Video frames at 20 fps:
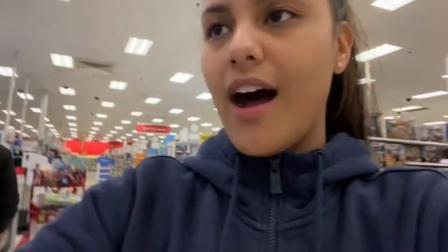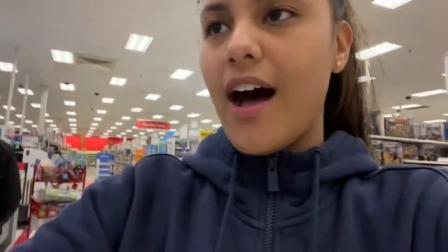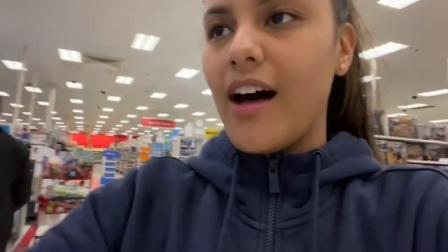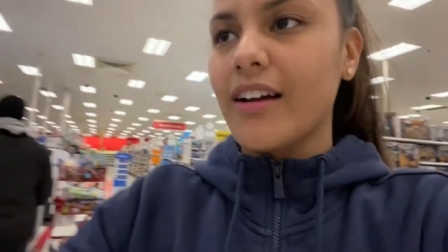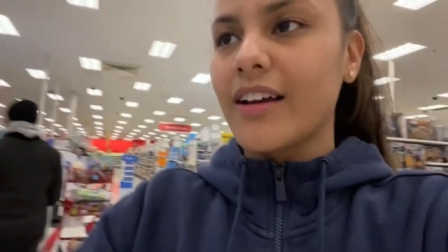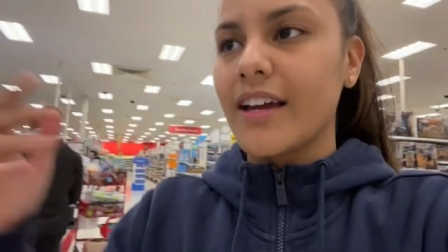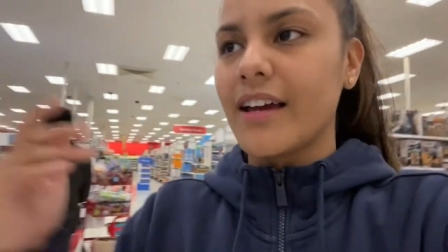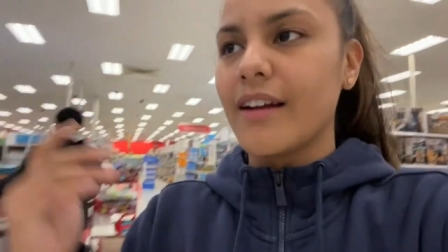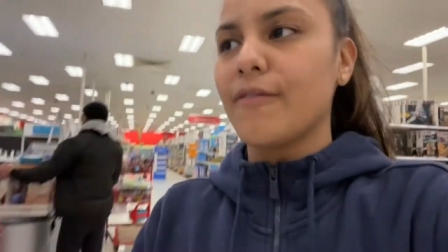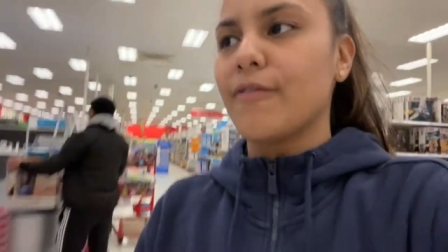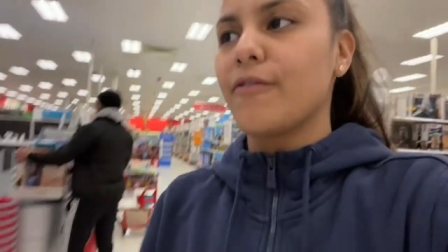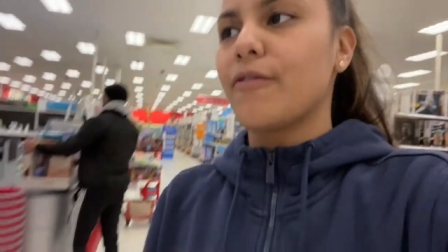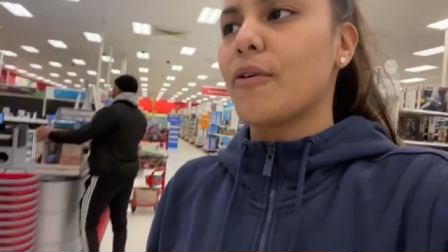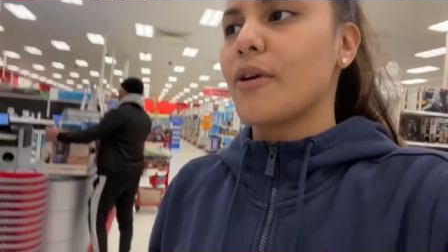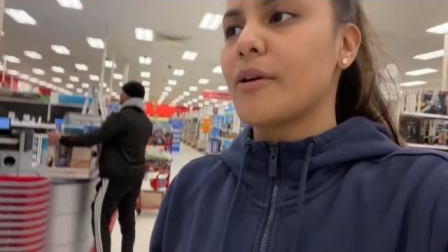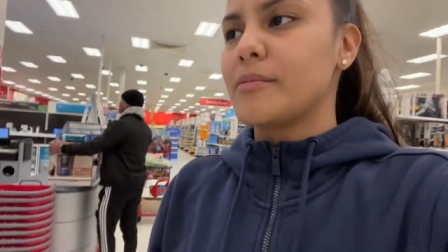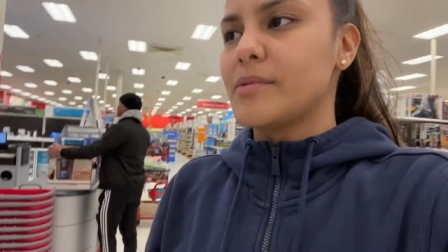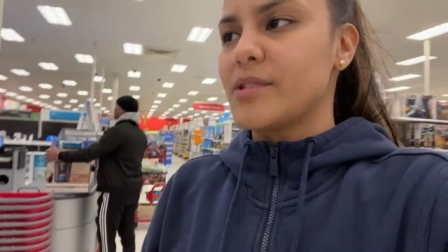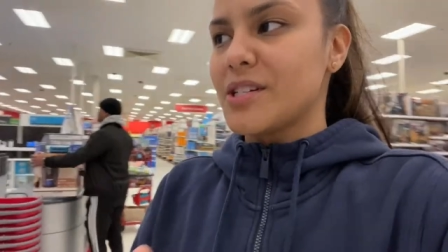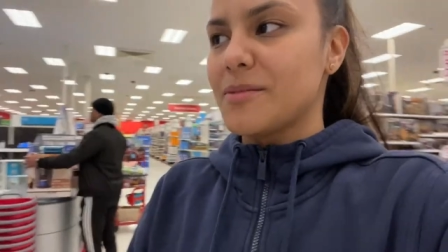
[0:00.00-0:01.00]
I'll get them for
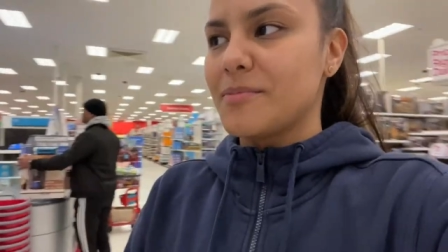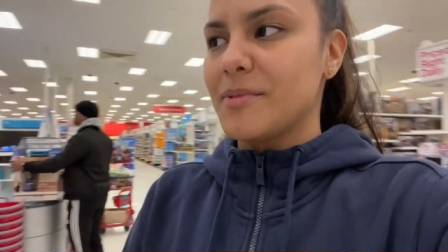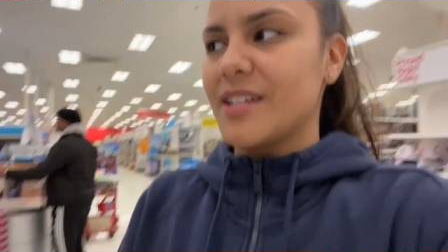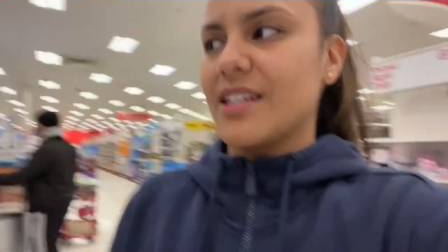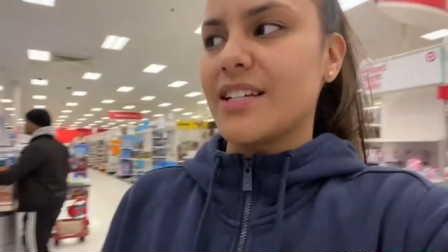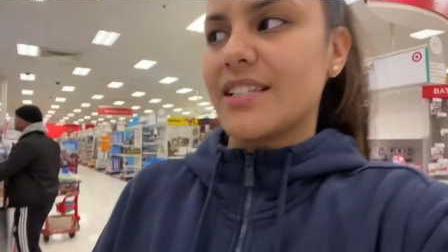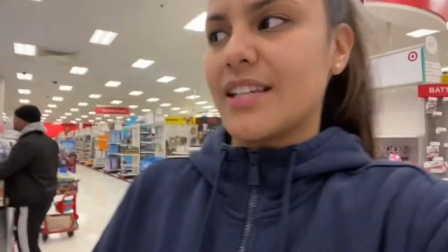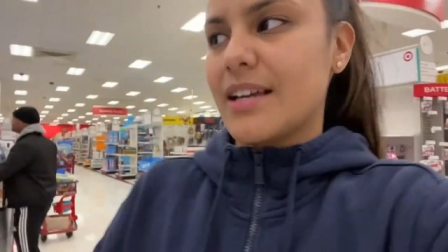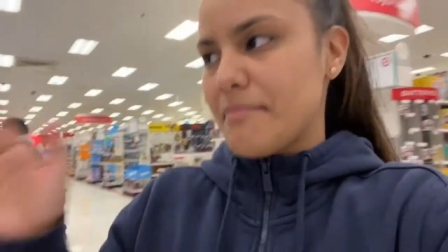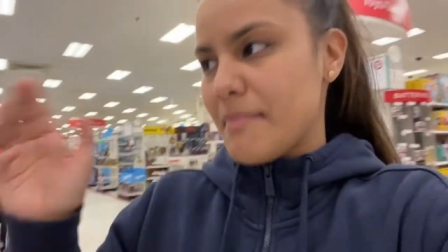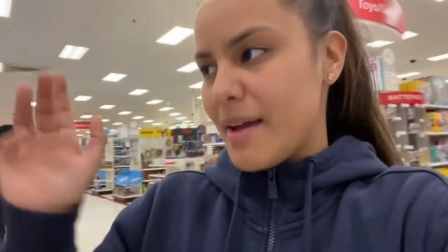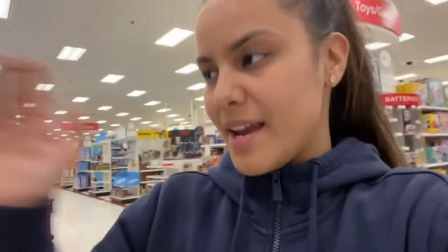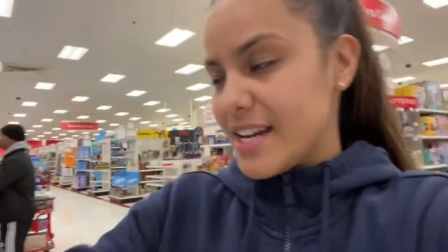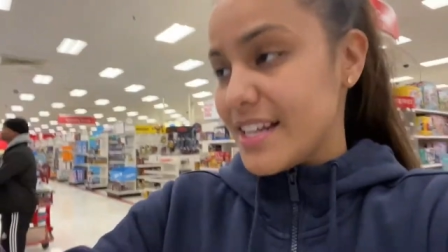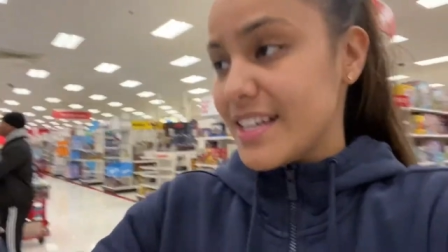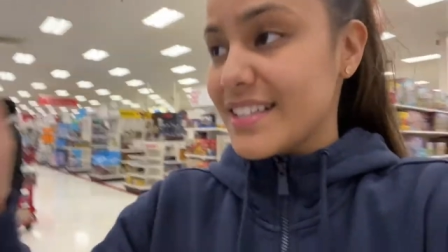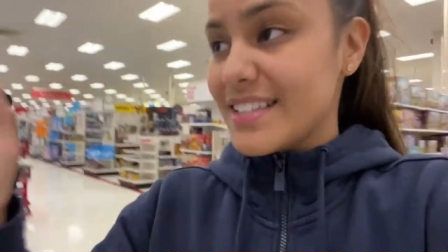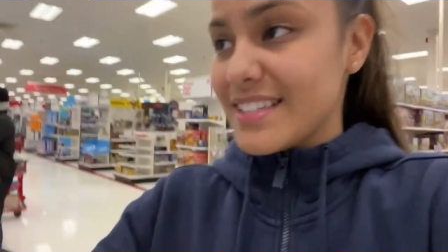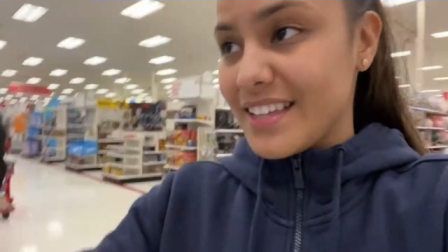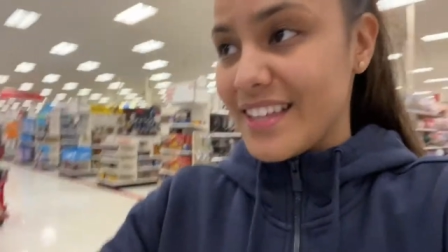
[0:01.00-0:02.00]
him just because he made
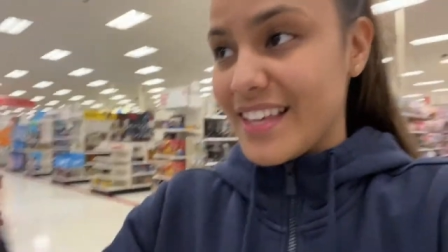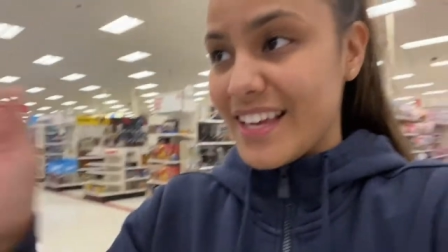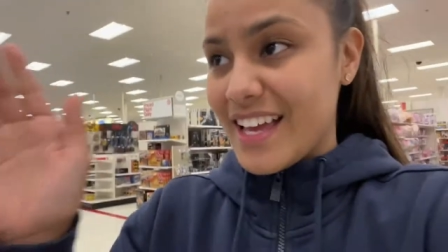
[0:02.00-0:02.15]
it to the